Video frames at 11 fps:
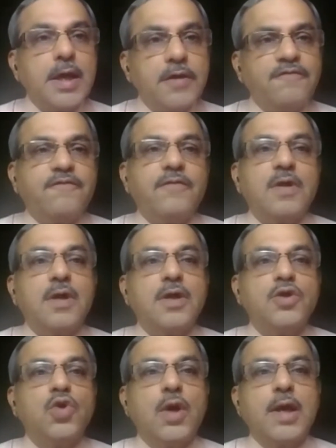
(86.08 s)
If
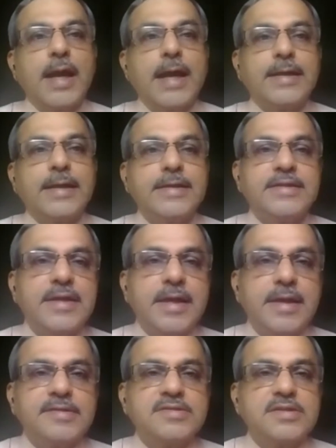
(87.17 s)
you are at an
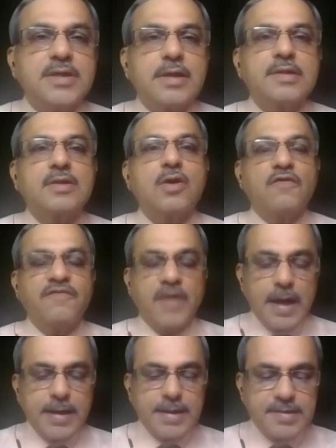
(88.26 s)
increased risk of
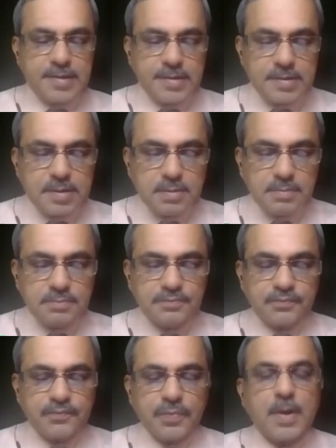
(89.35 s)
heart disease,
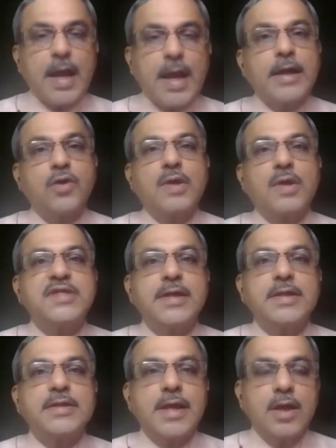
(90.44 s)

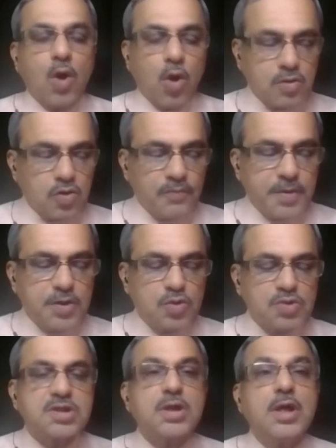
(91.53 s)
atorvastatin can also be
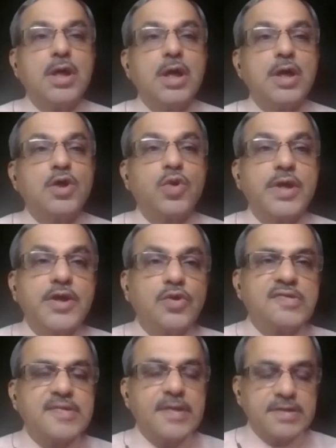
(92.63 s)
used to
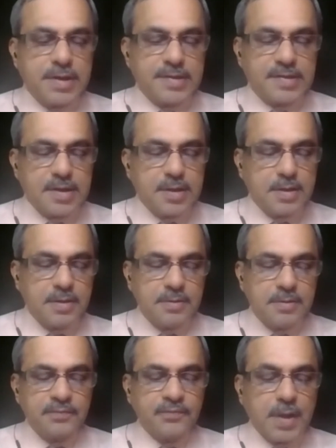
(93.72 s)
reduce such risk,
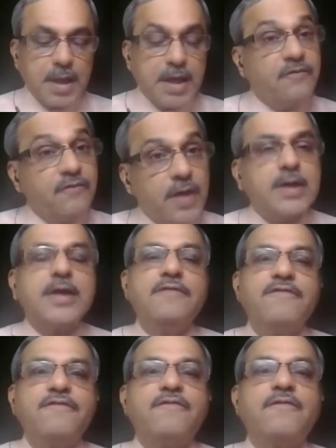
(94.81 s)
even
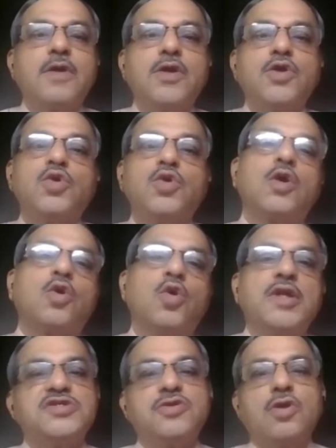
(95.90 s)
if your
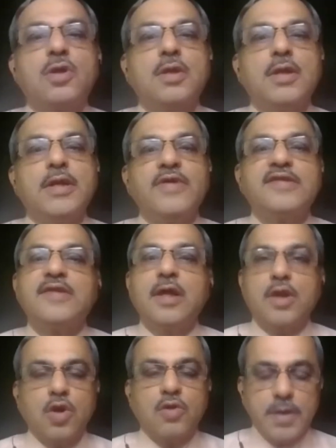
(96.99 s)
cholesterol levels
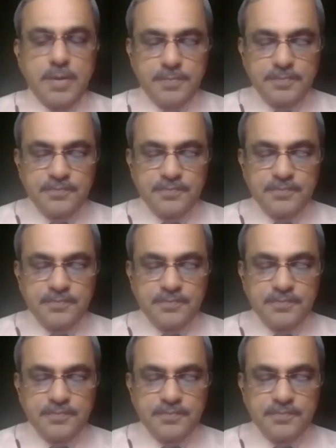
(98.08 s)
are normal.